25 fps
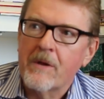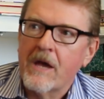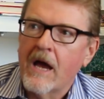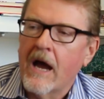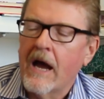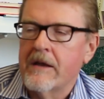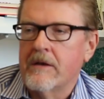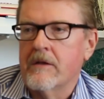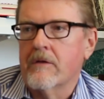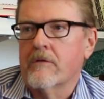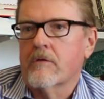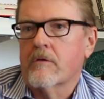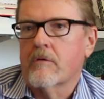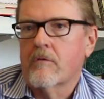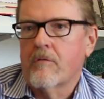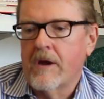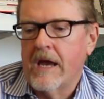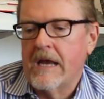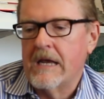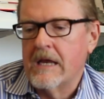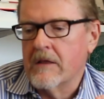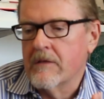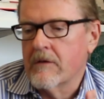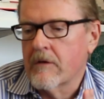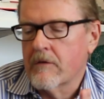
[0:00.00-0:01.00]
behind
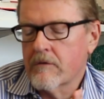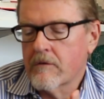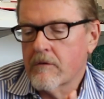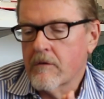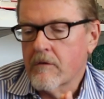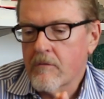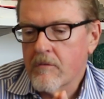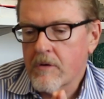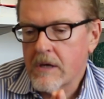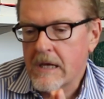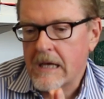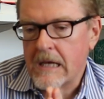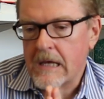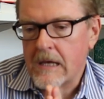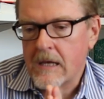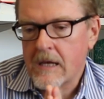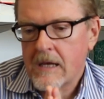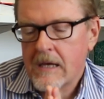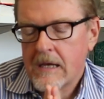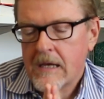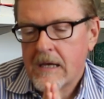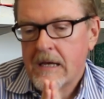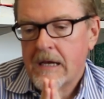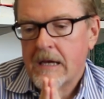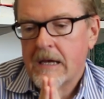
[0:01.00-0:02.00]
creating this degree
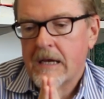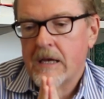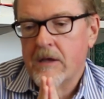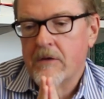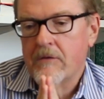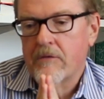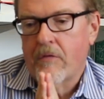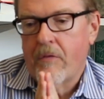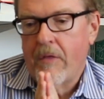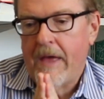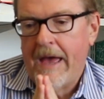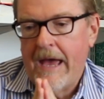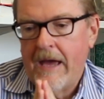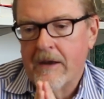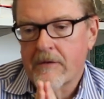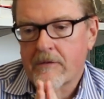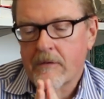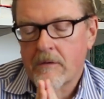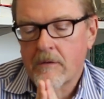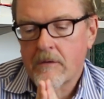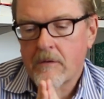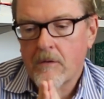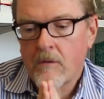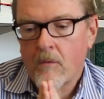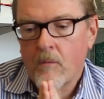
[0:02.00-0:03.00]
is
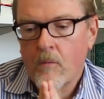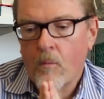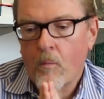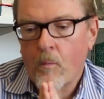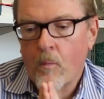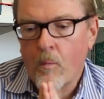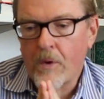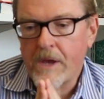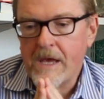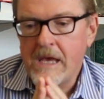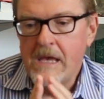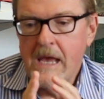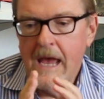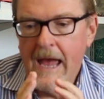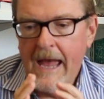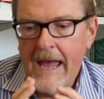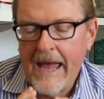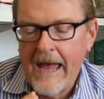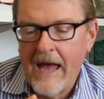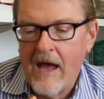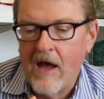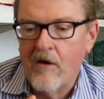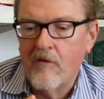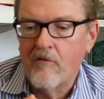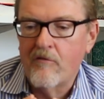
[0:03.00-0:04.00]
that we
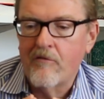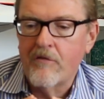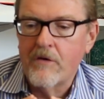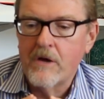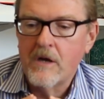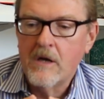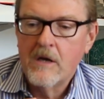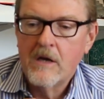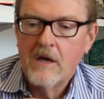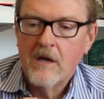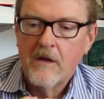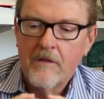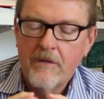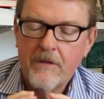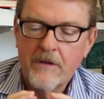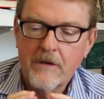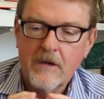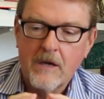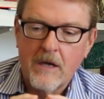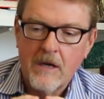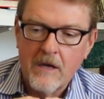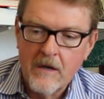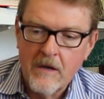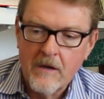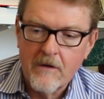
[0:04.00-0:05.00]
have the
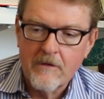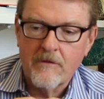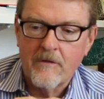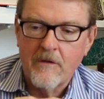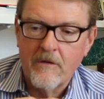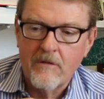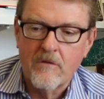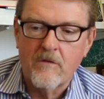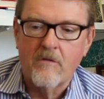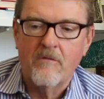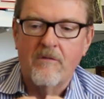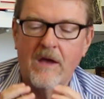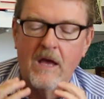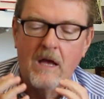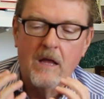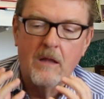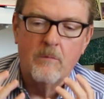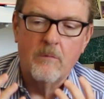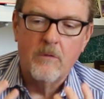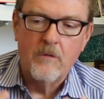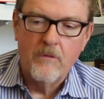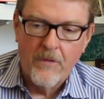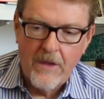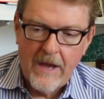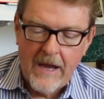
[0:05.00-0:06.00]
conditions
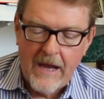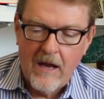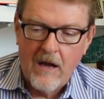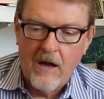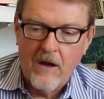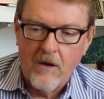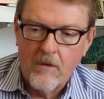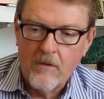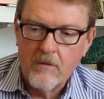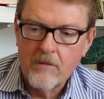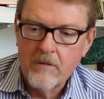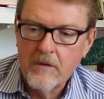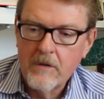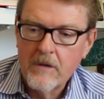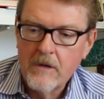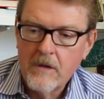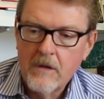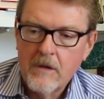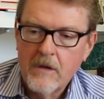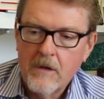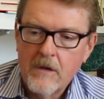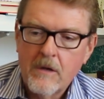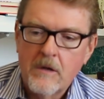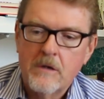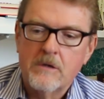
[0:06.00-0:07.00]
available now
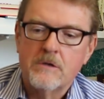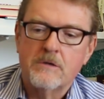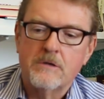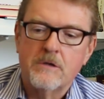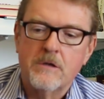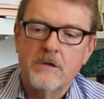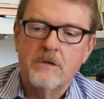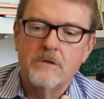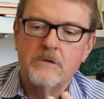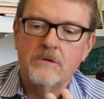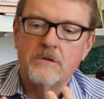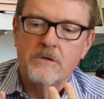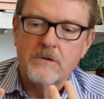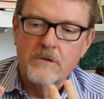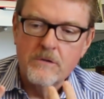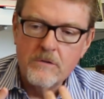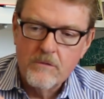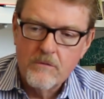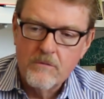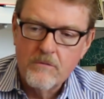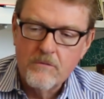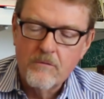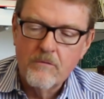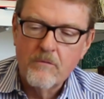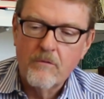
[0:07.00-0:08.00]
to
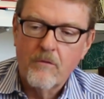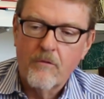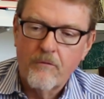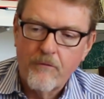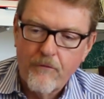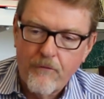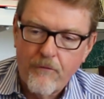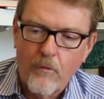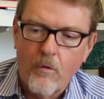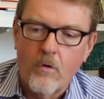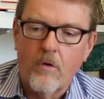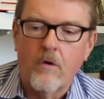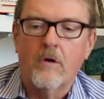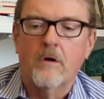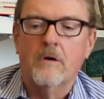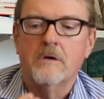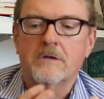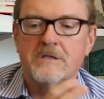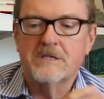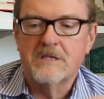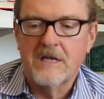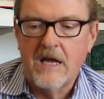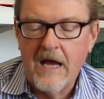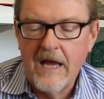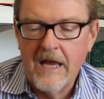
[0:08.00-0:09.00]
do for
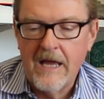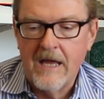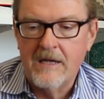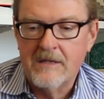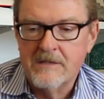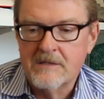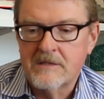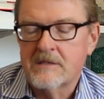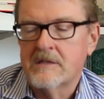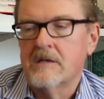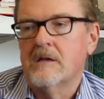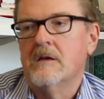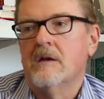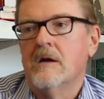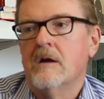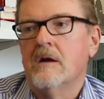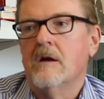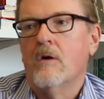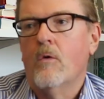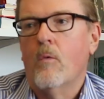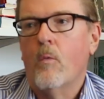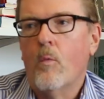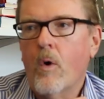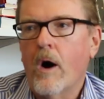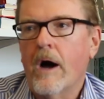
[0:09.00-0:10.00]
science
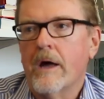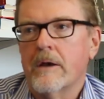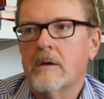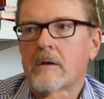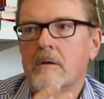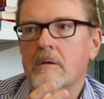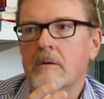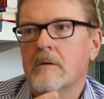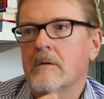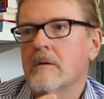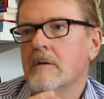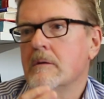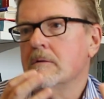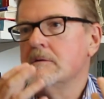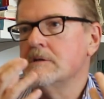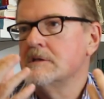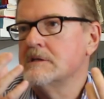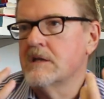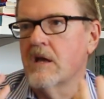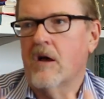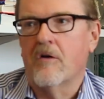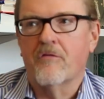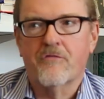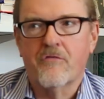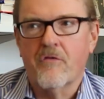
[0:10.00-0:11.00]
what
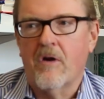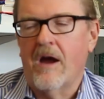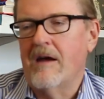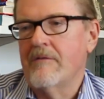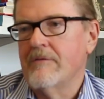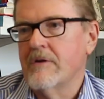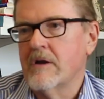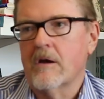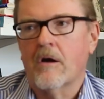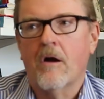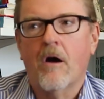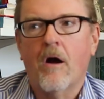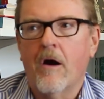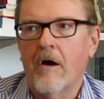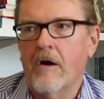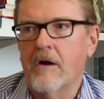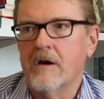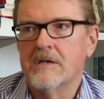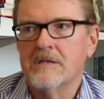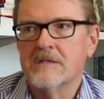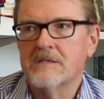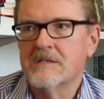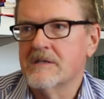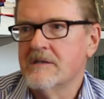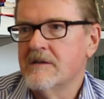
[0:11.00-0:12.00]
self-driving
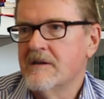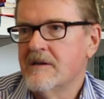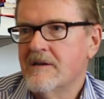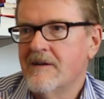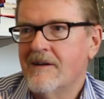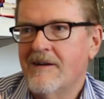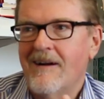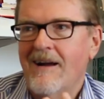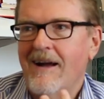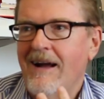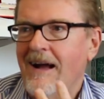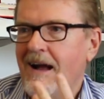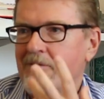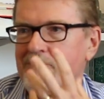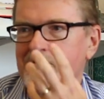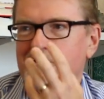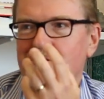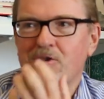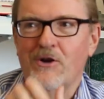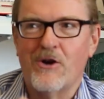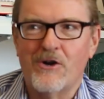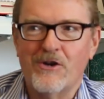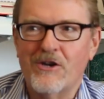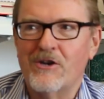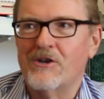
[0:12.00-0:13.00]
cars have
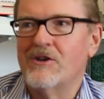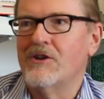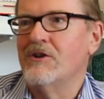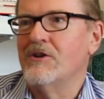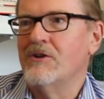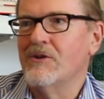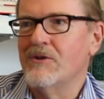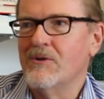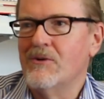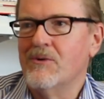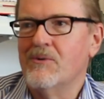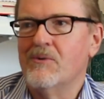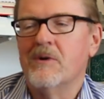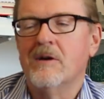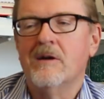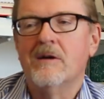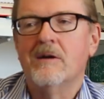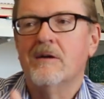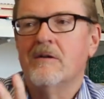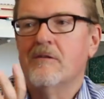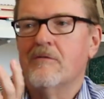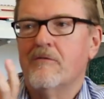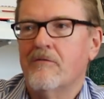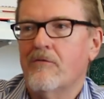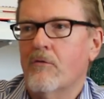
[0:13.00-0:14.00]
started to do
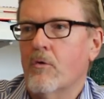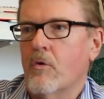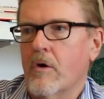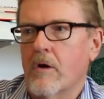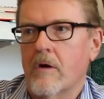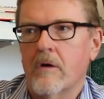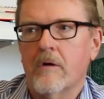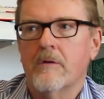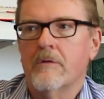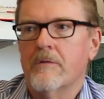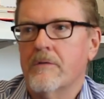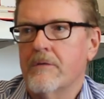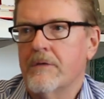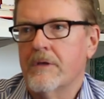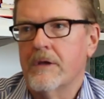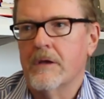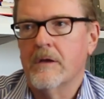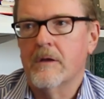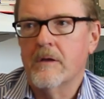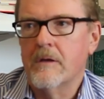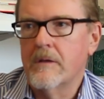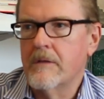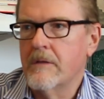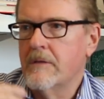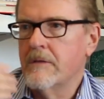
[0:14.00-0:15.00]
for
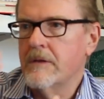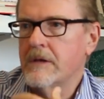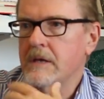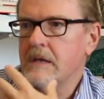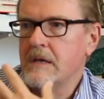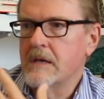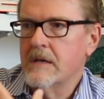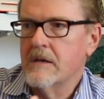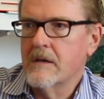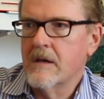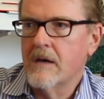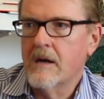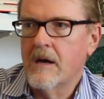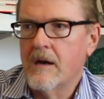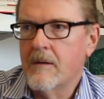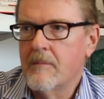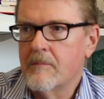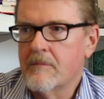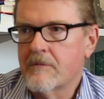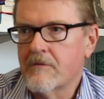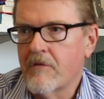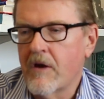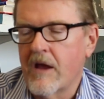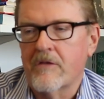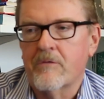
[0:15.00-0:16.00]
the
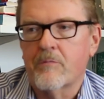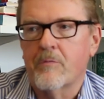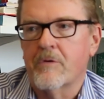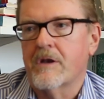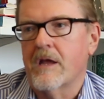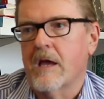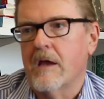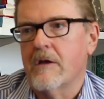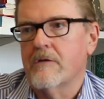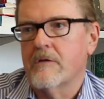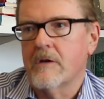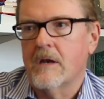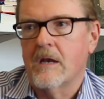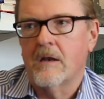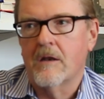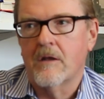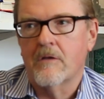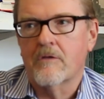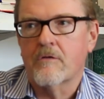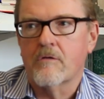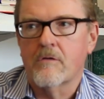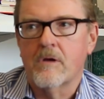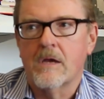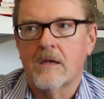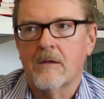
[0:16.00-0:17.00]
transportation
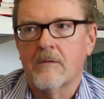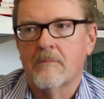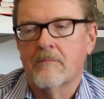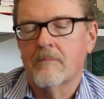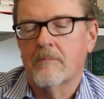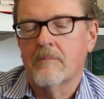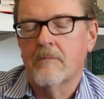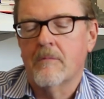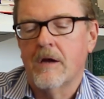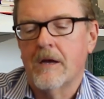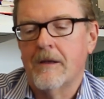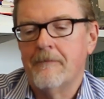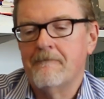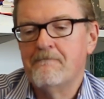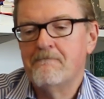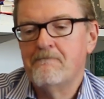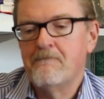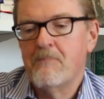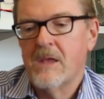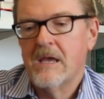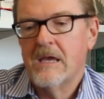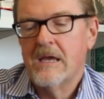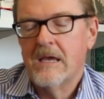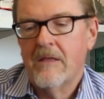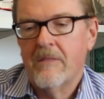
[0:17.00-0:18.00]
industry. Right?
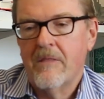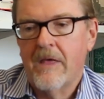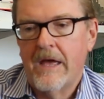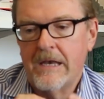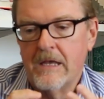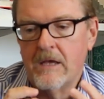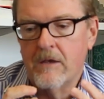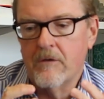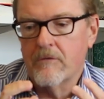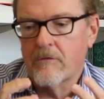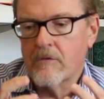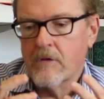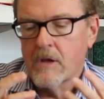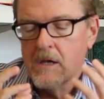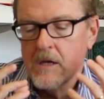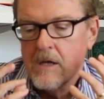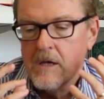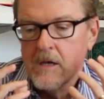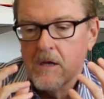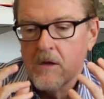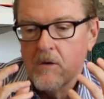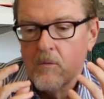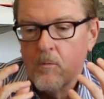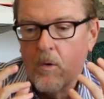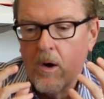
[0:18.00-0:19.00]
That is,
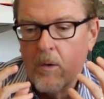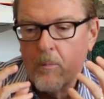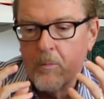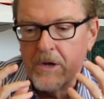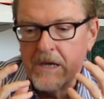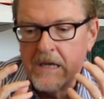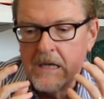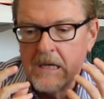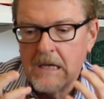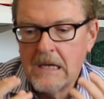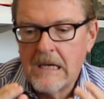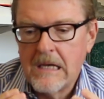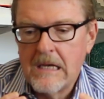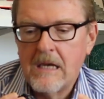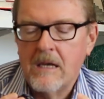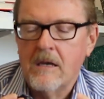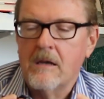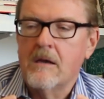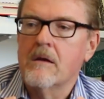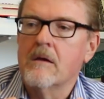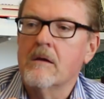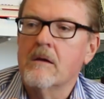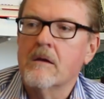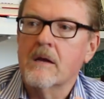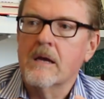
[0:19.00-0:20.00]
what we
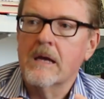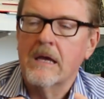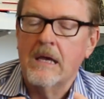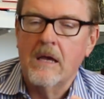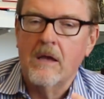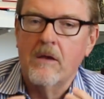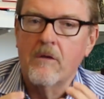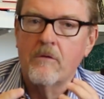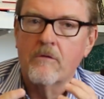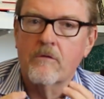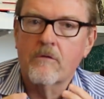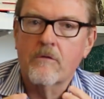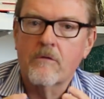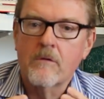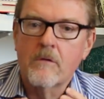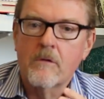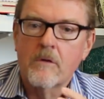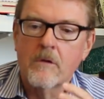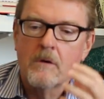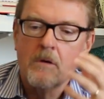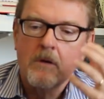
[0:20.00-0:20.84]
need is